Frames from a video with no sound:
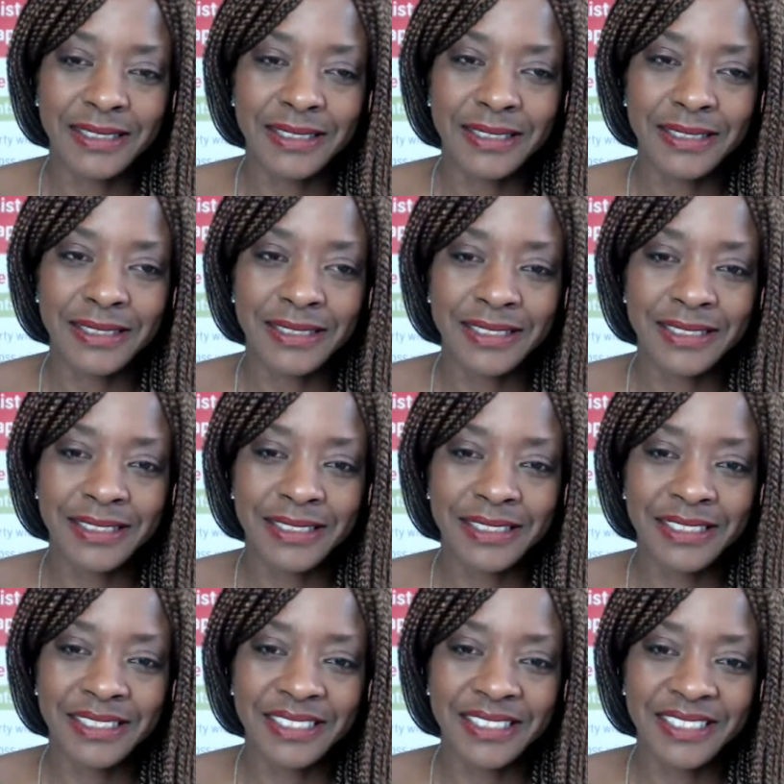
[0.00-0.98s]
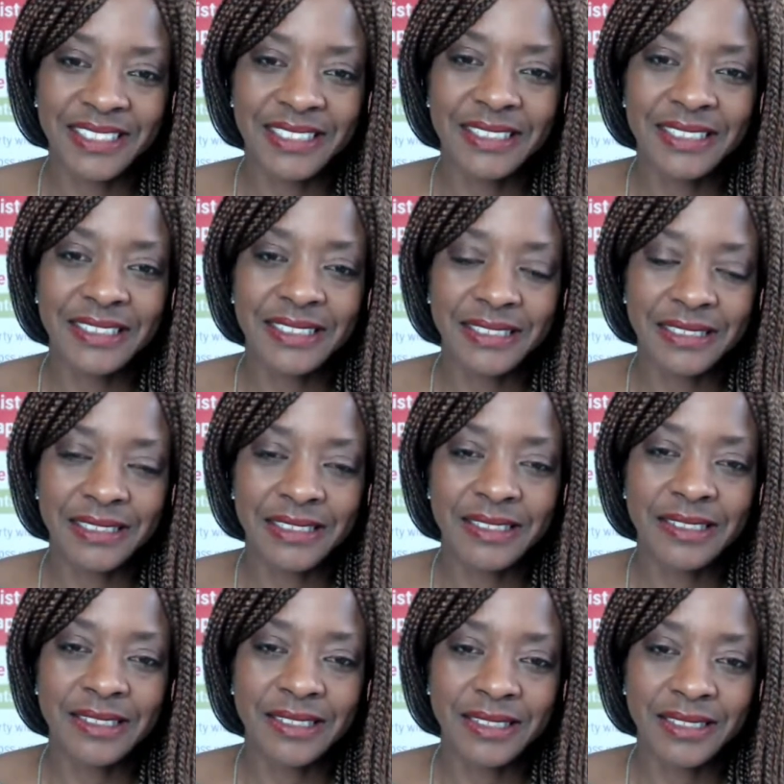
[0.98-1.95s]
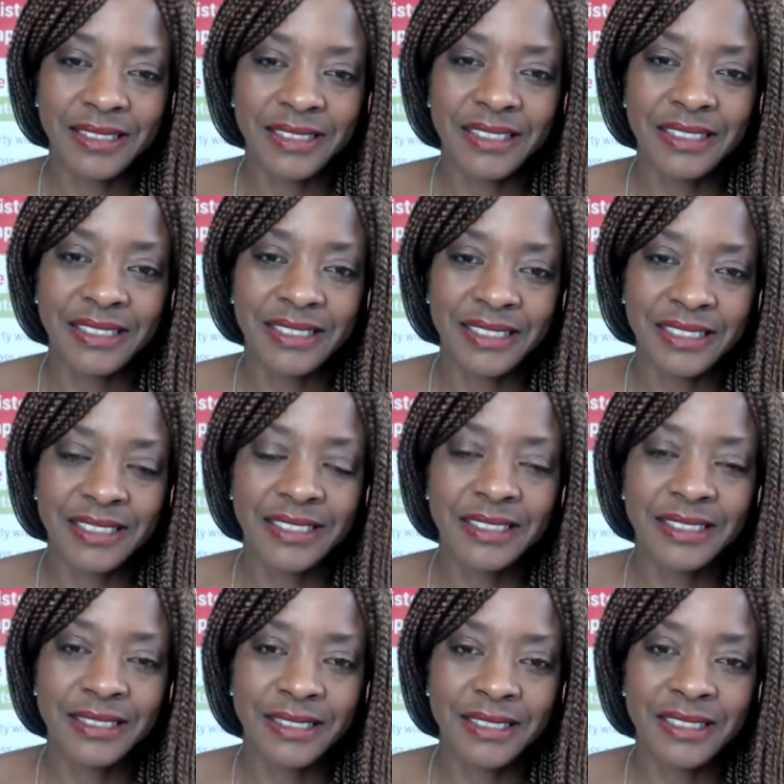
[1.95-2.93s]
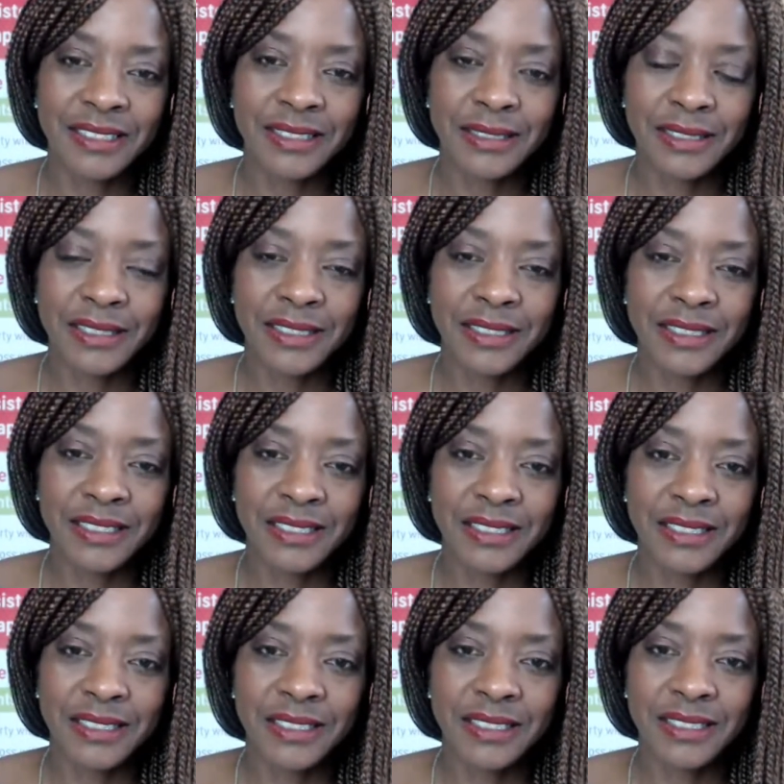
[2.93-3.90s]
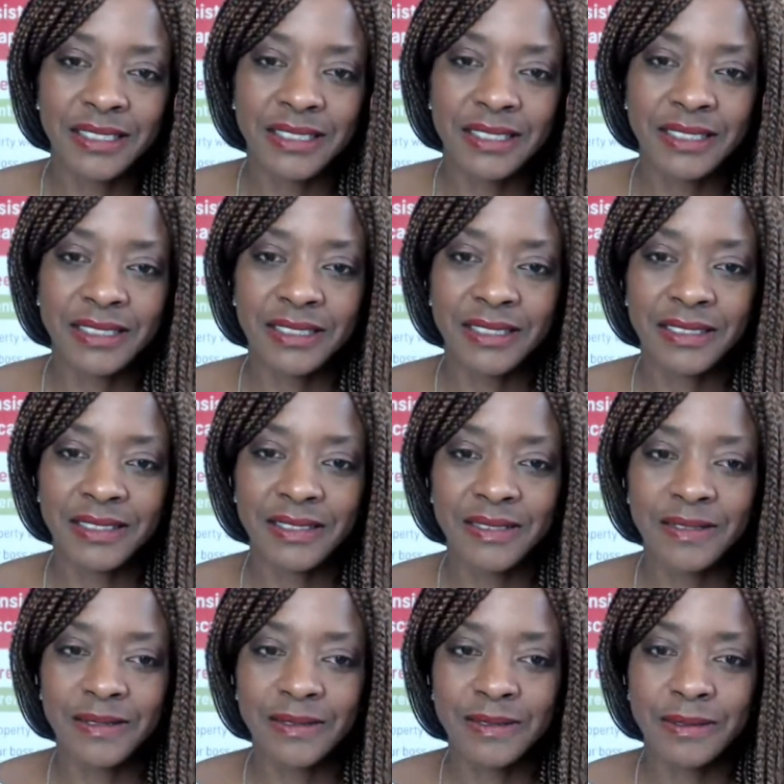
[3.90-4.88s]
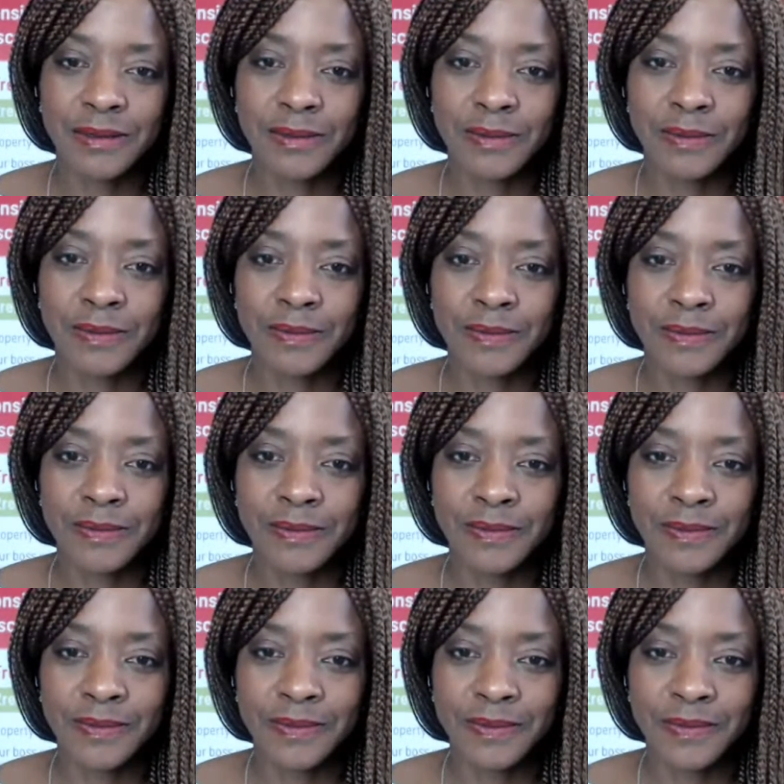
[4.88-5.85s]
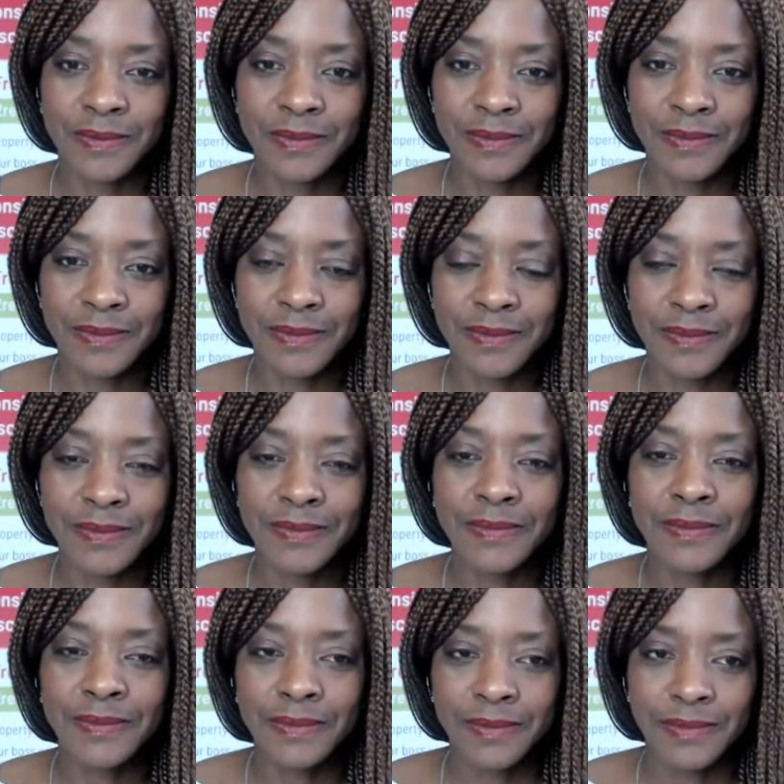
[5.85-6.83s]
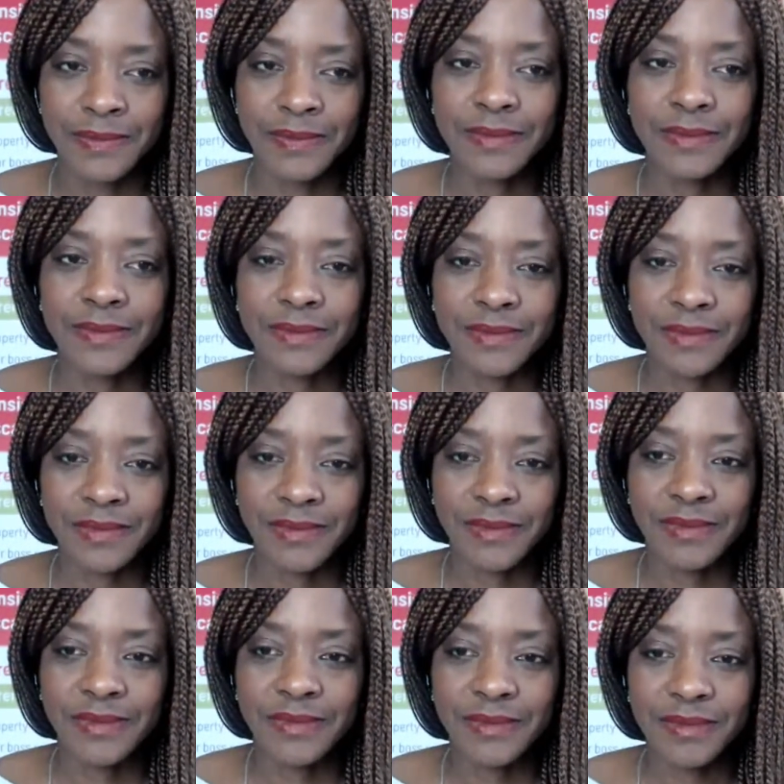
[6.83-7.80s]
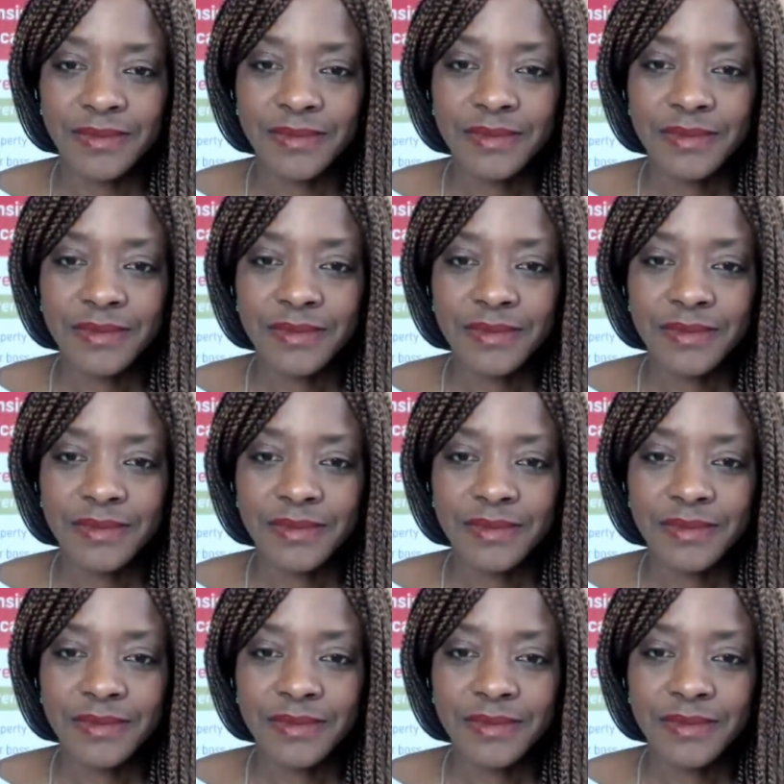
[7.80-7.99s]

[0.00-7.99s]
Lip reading: (not speaking)